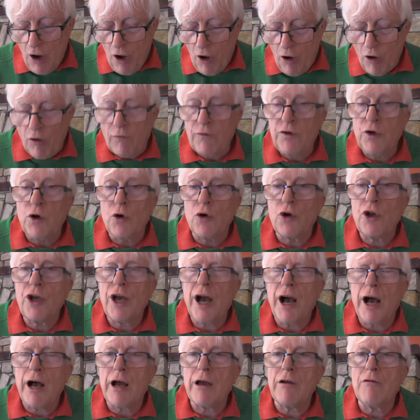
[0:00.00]
of your
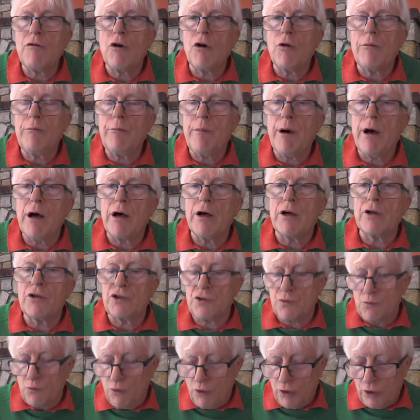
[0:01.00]
Chiron
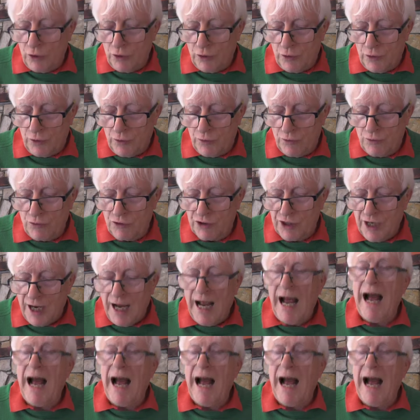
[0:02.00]
Mars wound